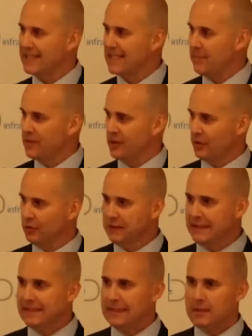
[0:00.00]

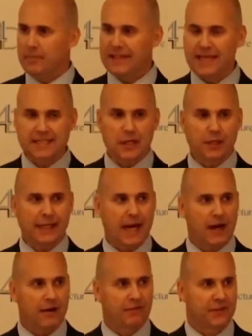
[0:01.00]
exceptional. But that's only
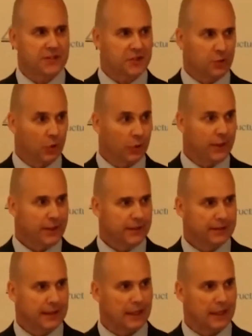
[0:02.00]
half the story,